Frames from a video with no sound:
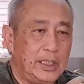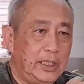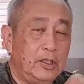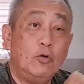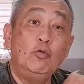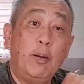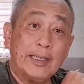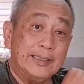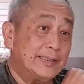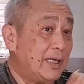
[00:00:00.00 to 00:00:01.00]
in
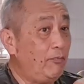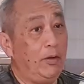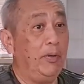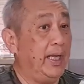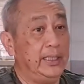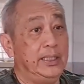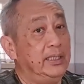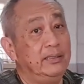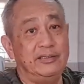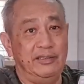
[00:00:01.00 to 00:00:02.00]
Uzbekistan, whereby
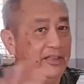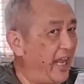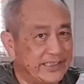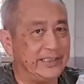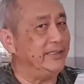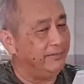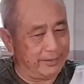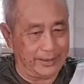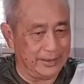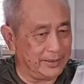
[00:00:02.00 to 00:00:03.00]
it is desert.
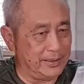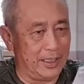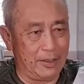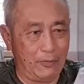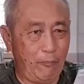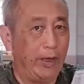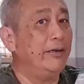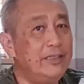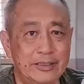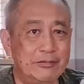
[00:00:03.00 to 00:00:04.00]
There is
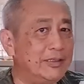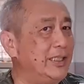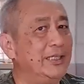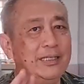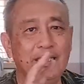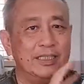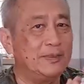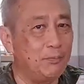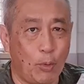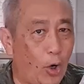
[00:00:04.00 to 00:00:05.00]
very little thing.
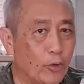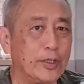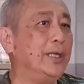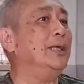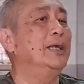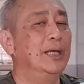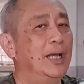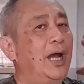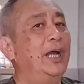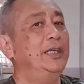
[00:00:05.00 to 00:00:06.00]
It's boring.
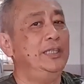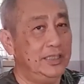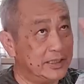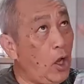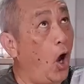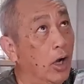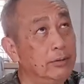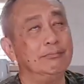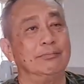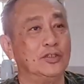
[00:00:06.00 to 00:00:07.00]
It's
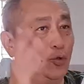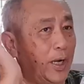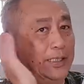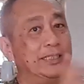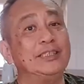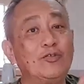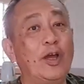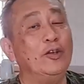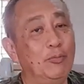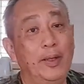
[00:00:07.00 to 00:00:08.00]
hot. So I just
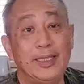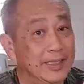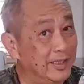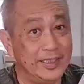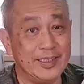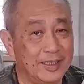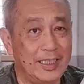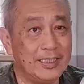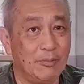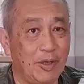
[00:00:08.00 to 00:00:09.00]
try to make the distance.
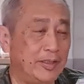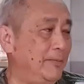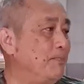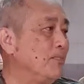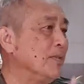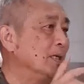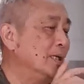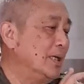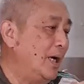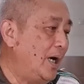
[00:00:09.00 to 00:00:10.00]
That's about it.
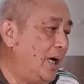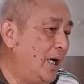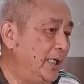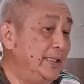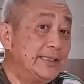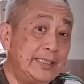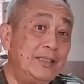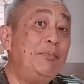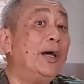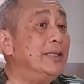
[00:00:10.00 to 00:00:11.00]
In
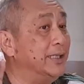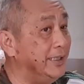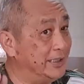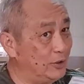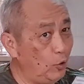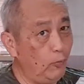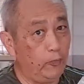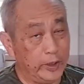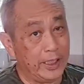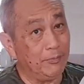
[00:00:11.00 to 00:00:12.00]
certain part, it is so
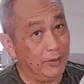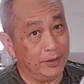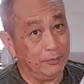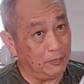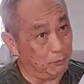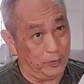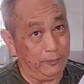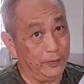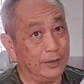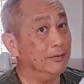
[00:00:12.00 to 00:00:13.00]
freaking big,
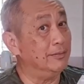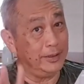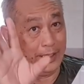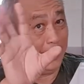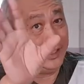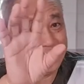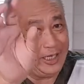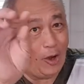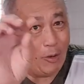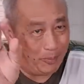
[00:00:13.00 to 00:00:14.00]
difficult. 8
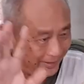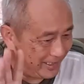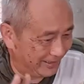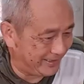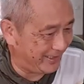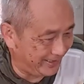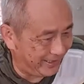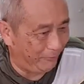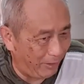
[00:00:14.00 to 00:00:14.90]
kilometers a day,